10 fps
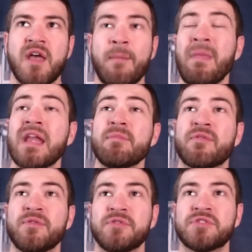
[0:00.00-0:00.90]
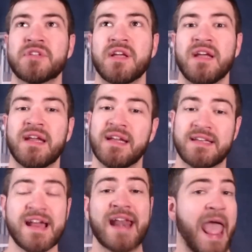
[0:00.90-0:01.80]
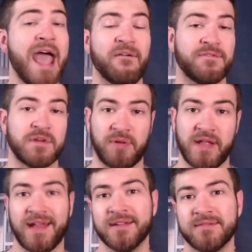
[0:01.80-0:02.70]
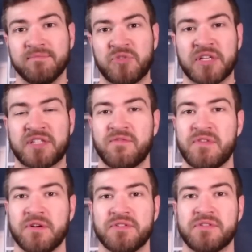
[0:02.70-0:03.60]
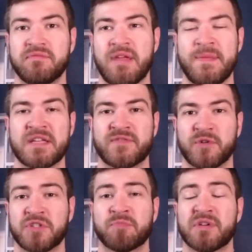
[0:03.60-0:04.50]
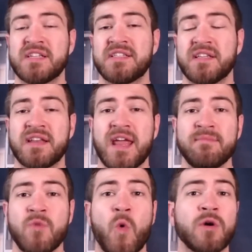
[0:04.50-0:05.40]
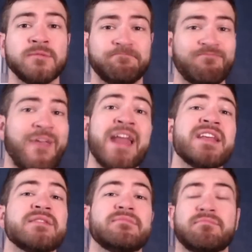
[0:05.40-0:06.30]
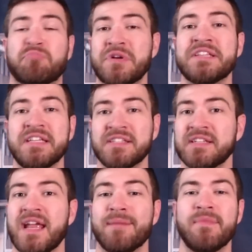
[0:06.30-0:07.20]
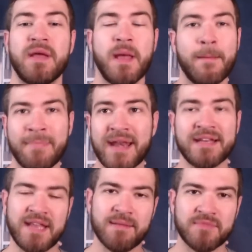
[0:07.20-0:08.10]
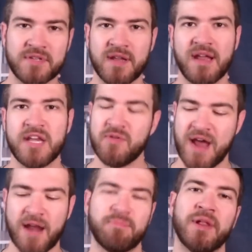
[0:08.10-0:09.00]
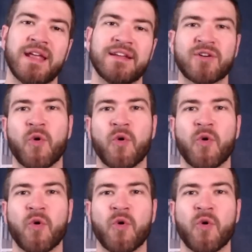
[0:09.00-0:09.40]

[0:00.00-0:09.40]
Matt Eberflus did not have to play Justin Fields in this first preseason game or any preseason game. Many teams do not play their